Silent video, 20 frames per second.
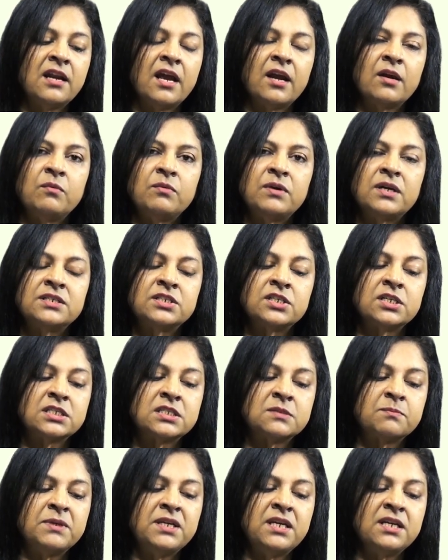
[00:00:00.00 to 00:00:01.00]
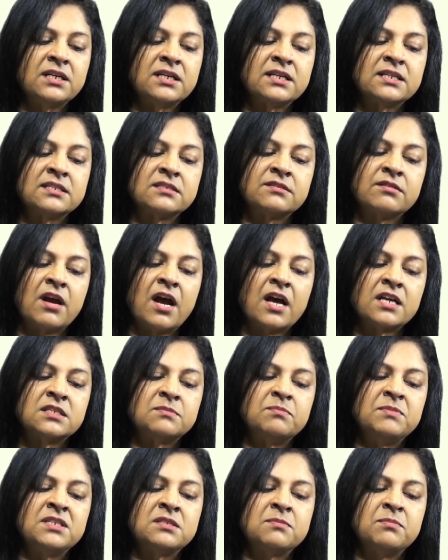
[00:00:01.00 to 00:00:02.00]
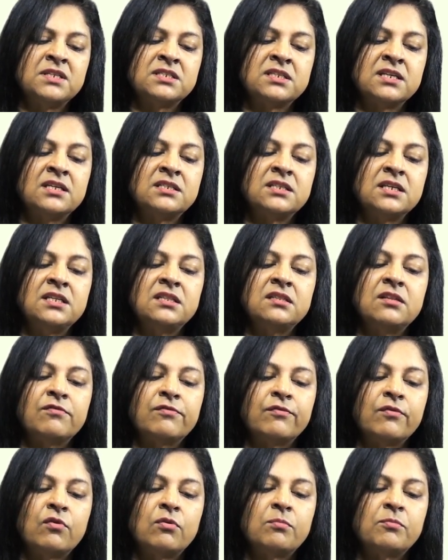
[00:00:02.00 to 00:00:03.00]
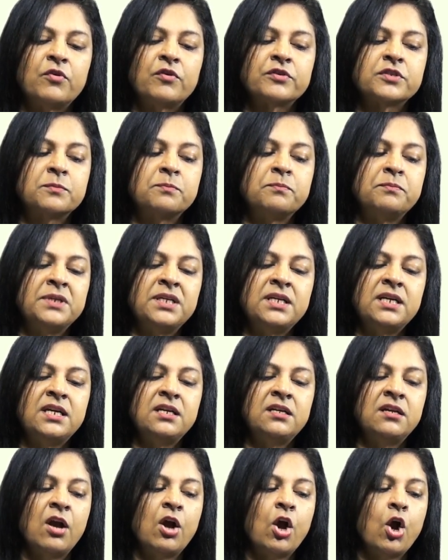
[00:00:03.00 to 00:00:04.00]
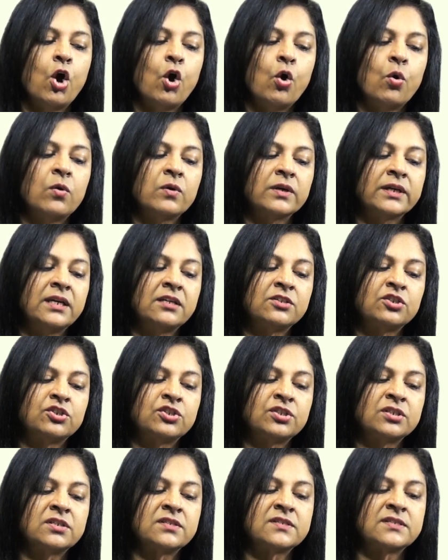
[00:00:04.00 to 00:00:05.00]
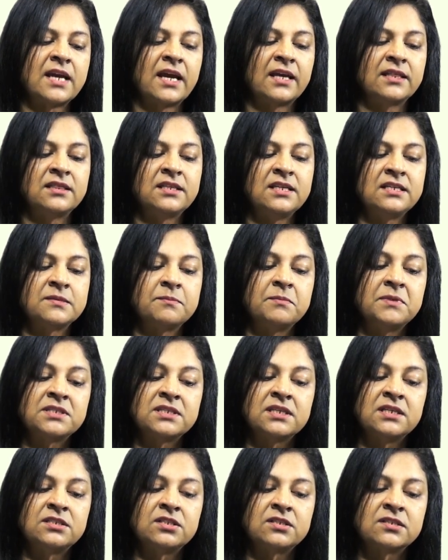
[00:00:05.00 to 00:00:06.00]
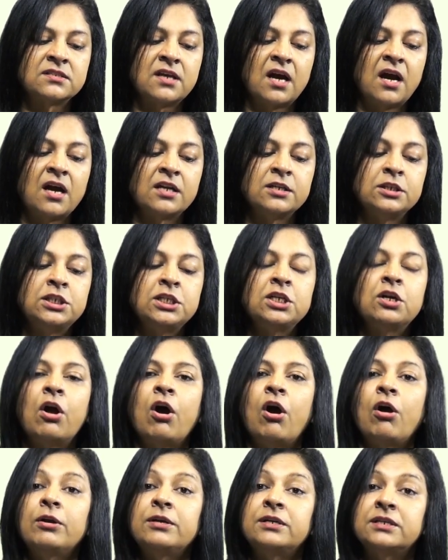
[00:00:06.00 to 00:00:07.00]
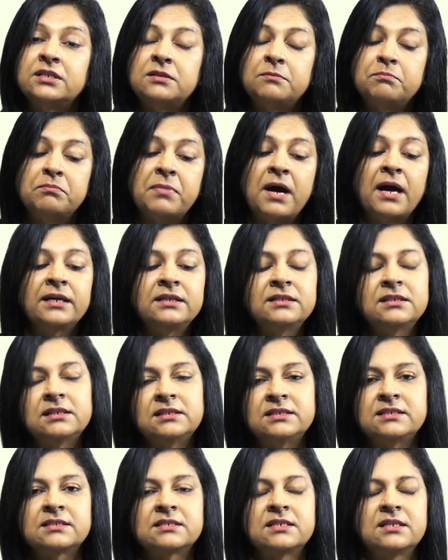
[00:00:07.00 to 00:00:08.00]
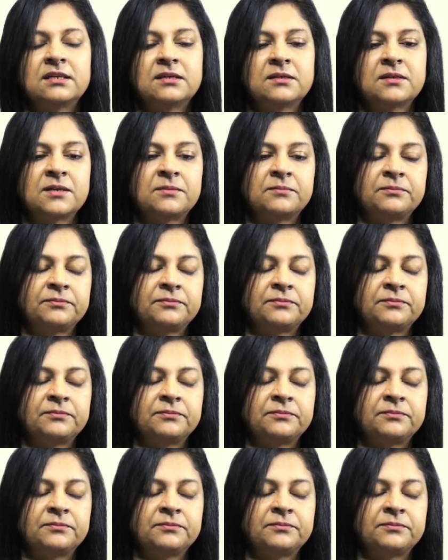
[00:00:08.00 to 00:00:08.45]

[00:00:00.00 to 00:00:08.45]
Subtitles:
language, speakers transmit message in the form of speech or gestures, and these messages are decoded by the listener.